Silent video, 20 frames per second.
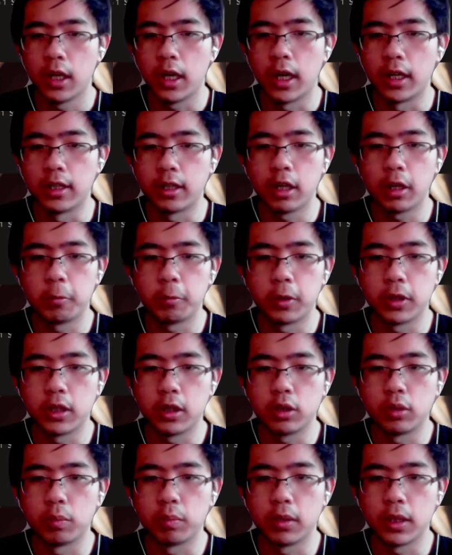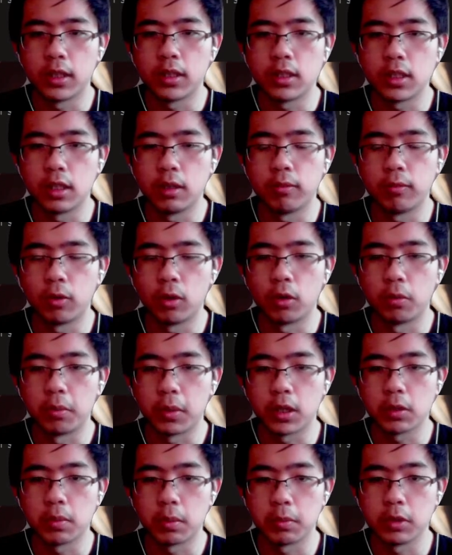And now I'm ready to play c4
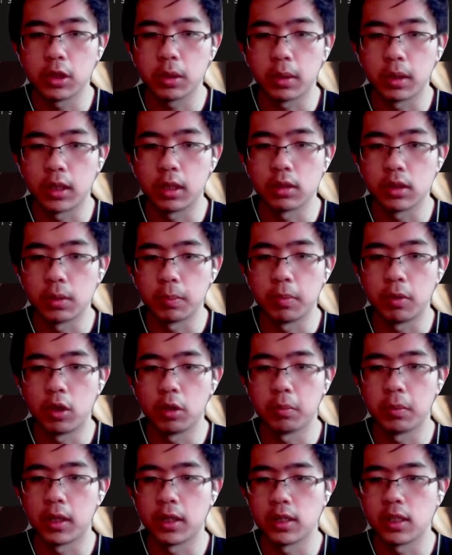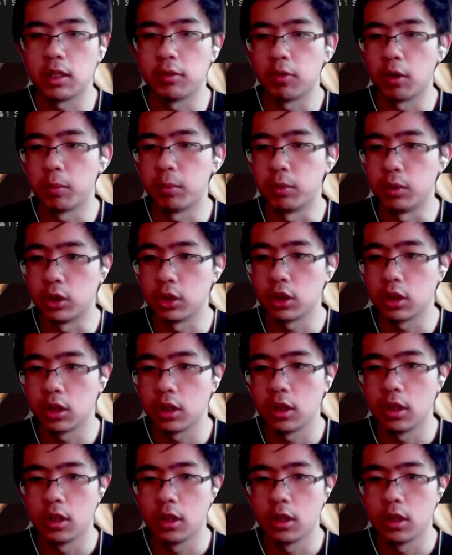because my bishop can now support my c4 push.